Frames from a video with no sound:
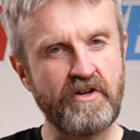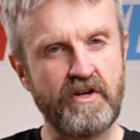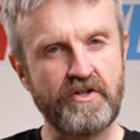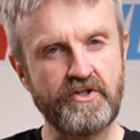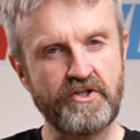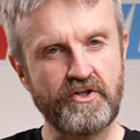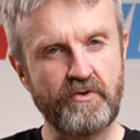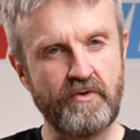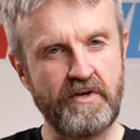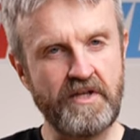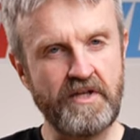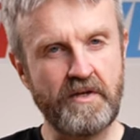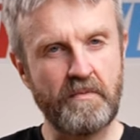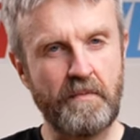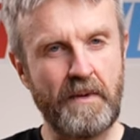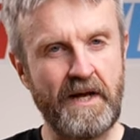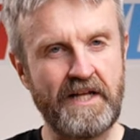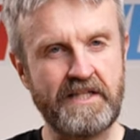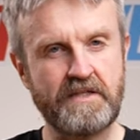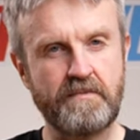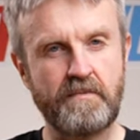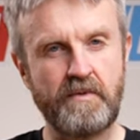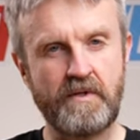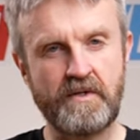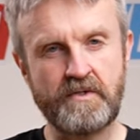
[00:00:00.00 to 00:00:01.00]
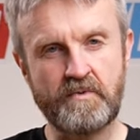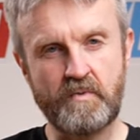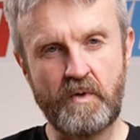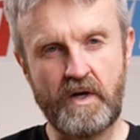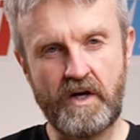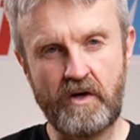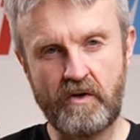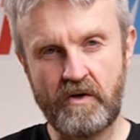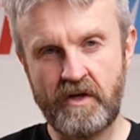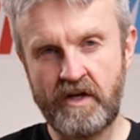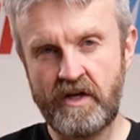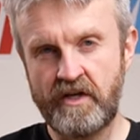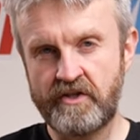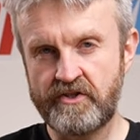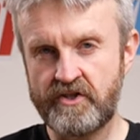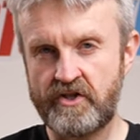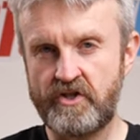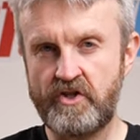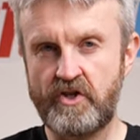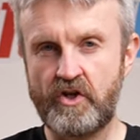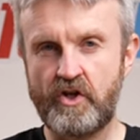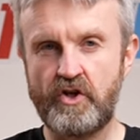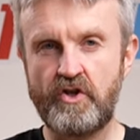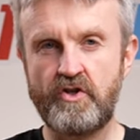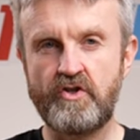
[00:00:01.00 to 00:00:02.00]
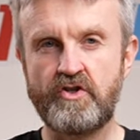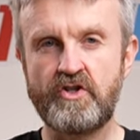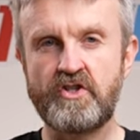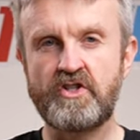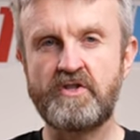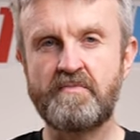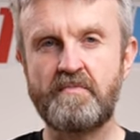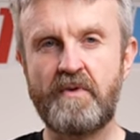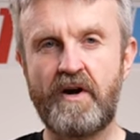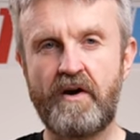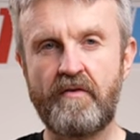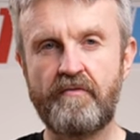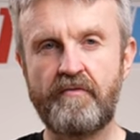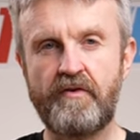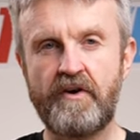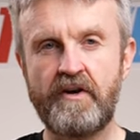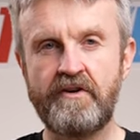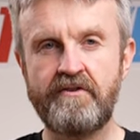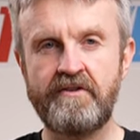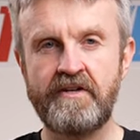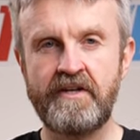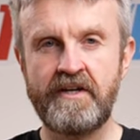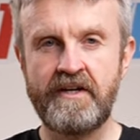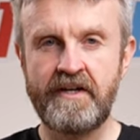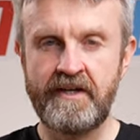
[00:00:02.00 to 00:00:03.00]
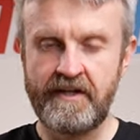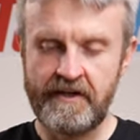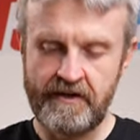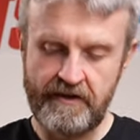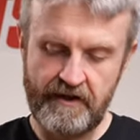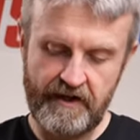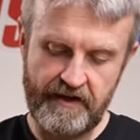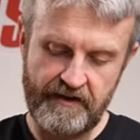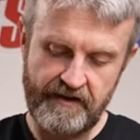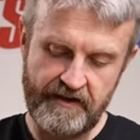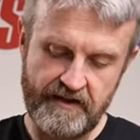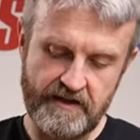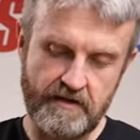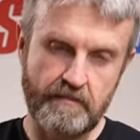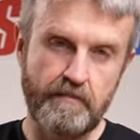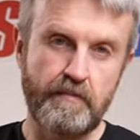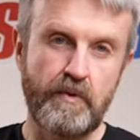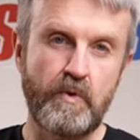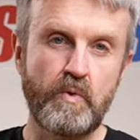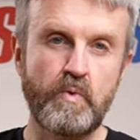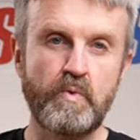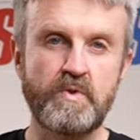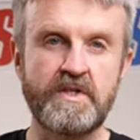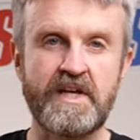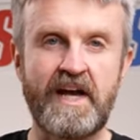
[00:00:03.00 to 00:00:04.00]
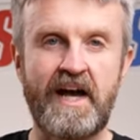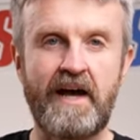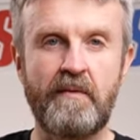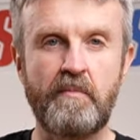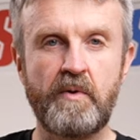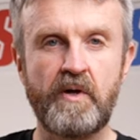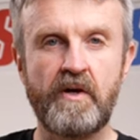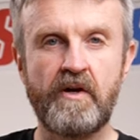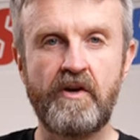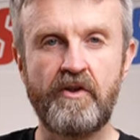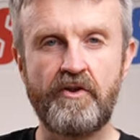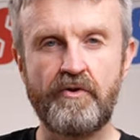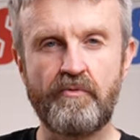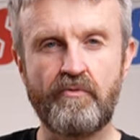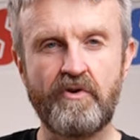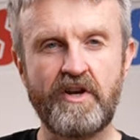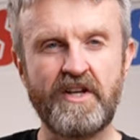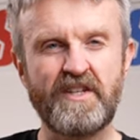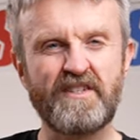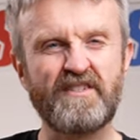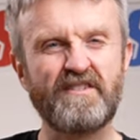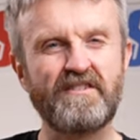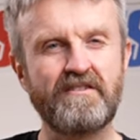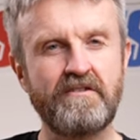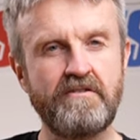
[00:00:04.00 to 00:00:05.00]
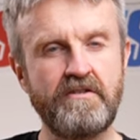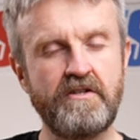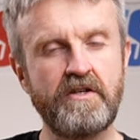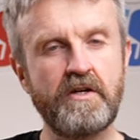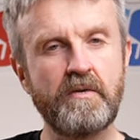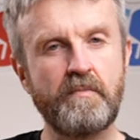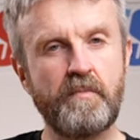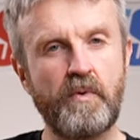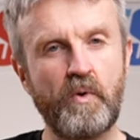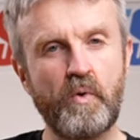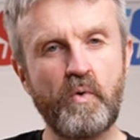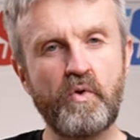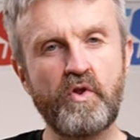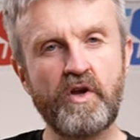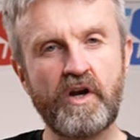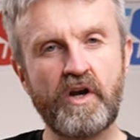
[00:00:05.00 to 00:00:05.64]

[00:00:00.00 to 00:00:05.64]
touchscreen compatible as well, so you can use your smartphone, and there's a pull tab at the wrist so you can pull